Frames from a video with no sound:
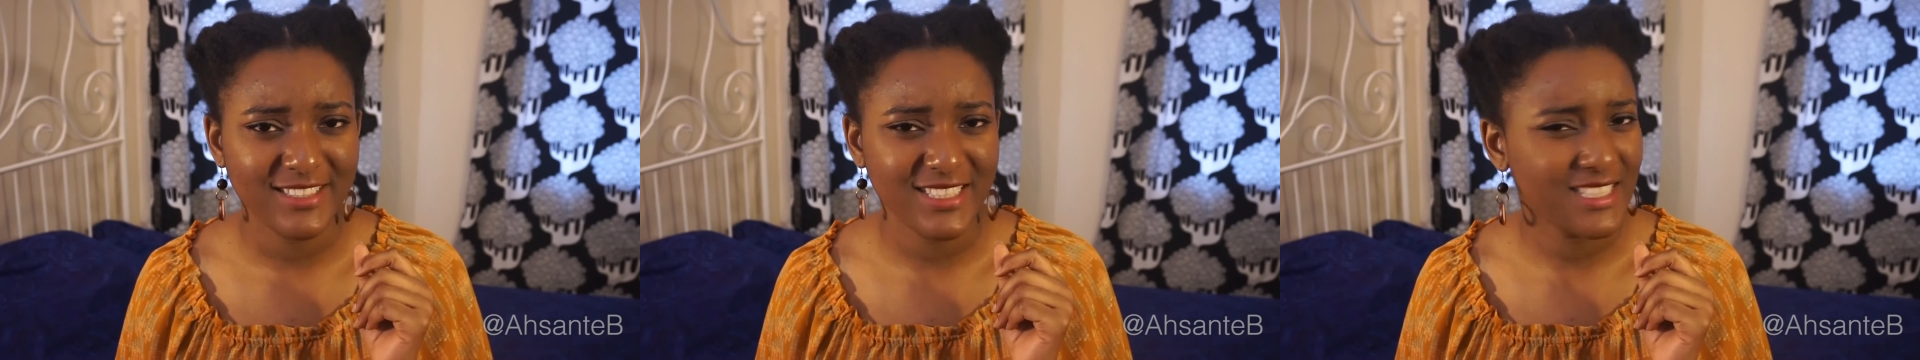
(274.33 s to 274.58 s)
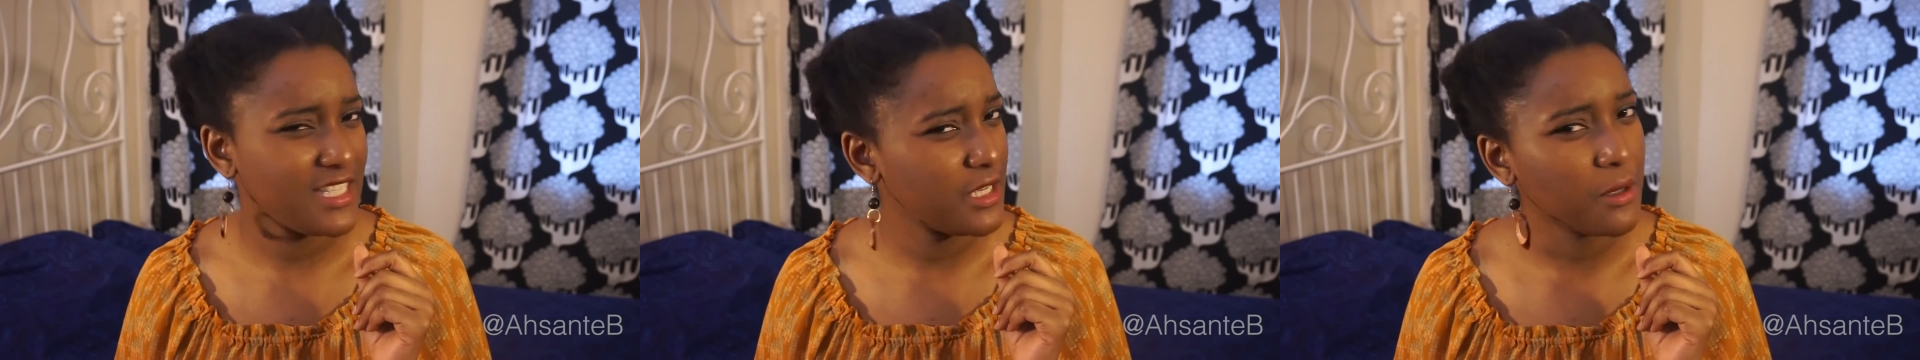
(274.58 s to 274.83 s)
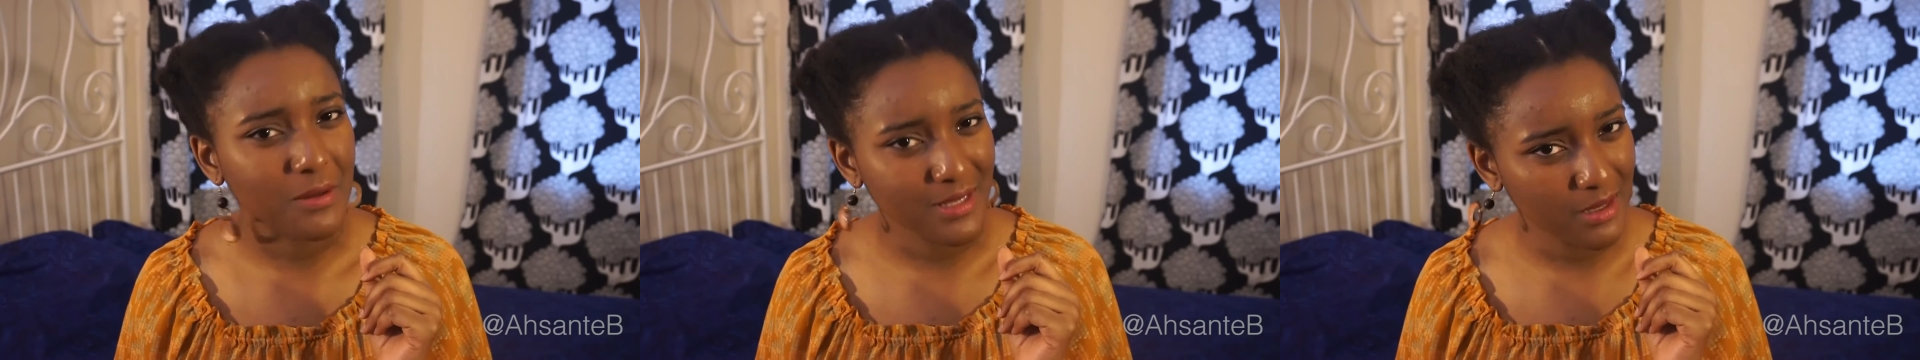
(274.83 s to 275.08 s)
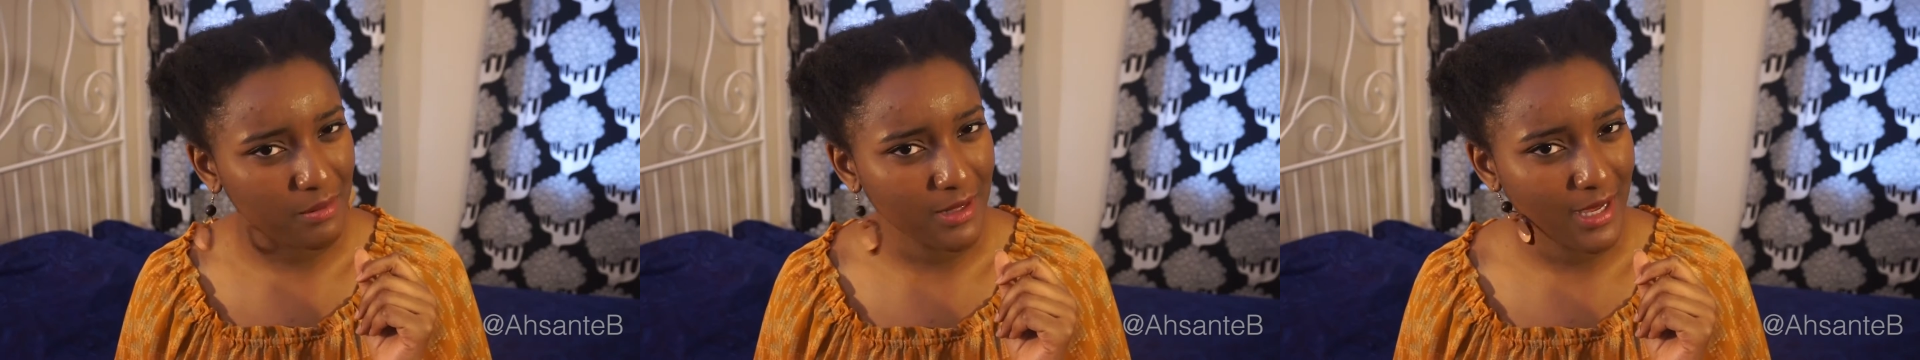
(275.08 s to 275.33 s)
Is he
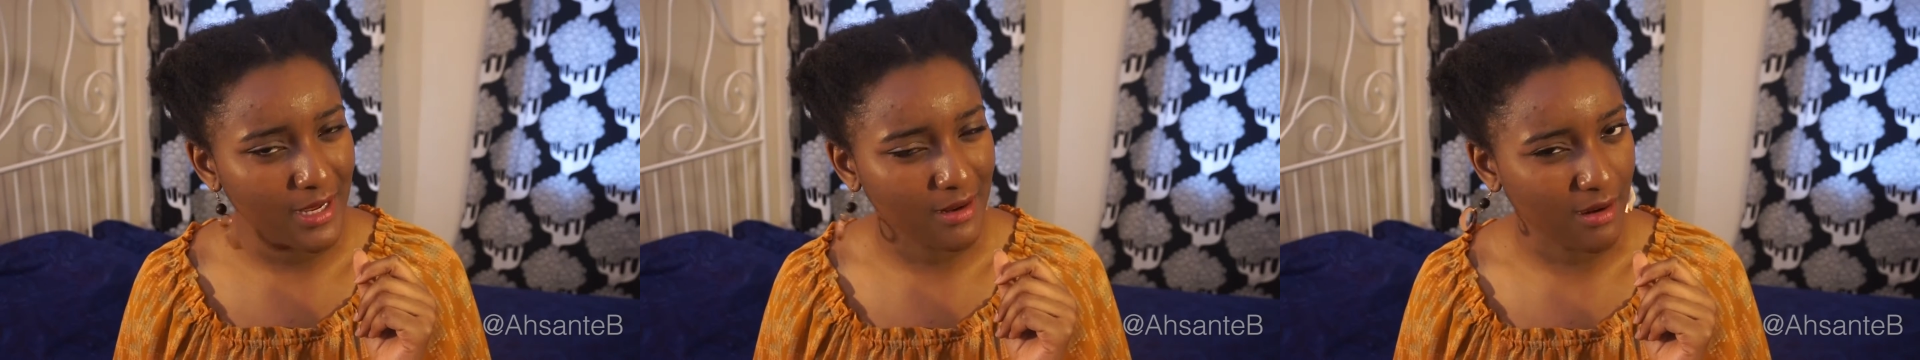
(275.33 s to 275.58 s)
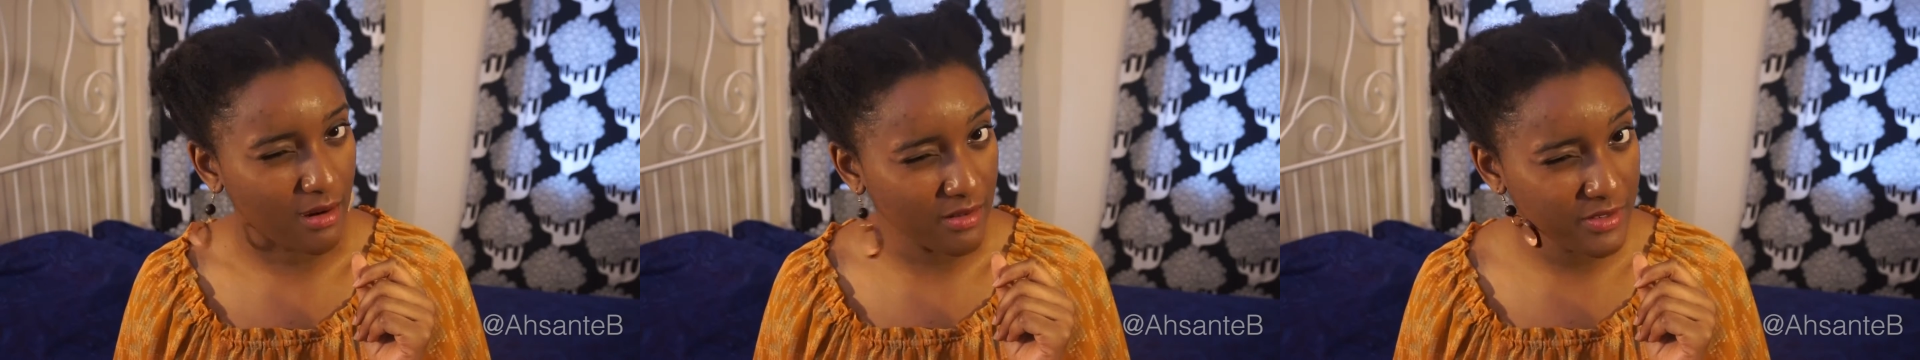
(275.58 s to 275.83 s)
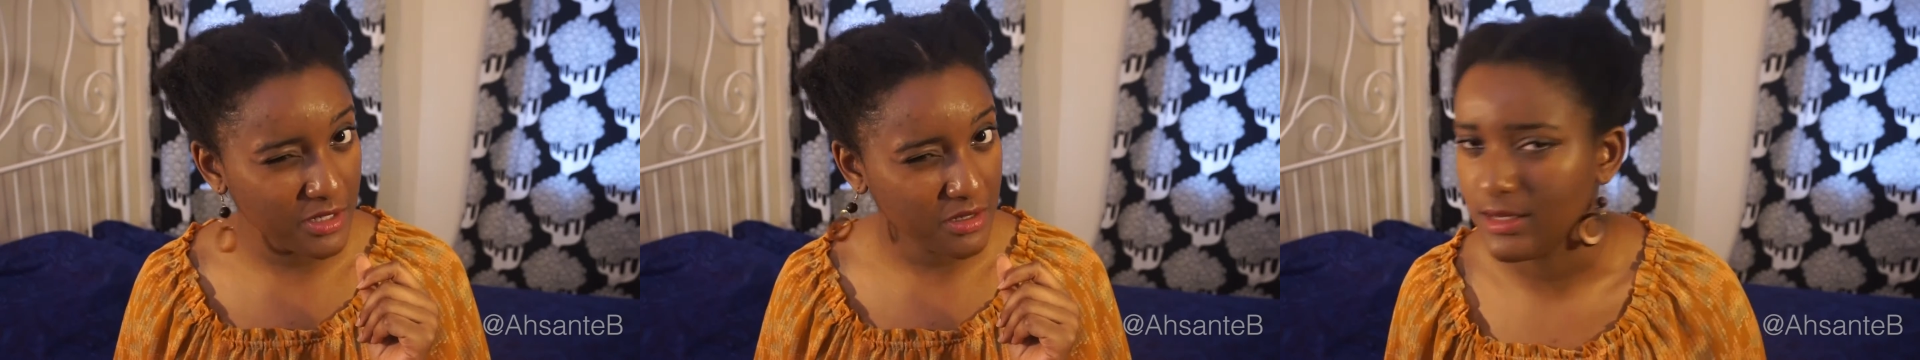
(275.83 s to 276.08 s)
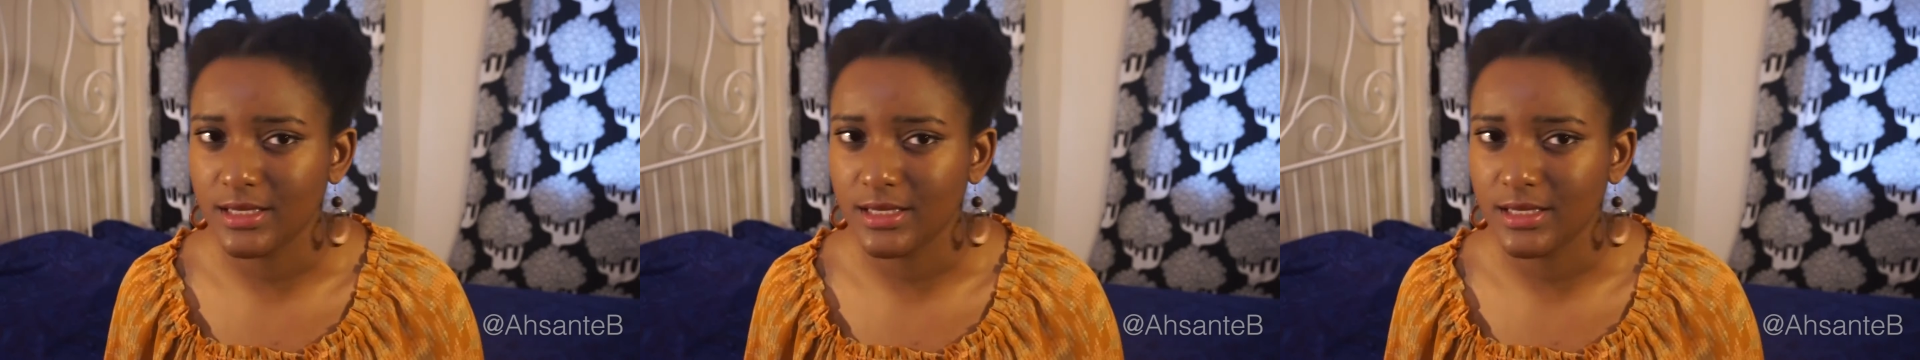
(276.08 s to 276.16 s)
only applying to Harvard?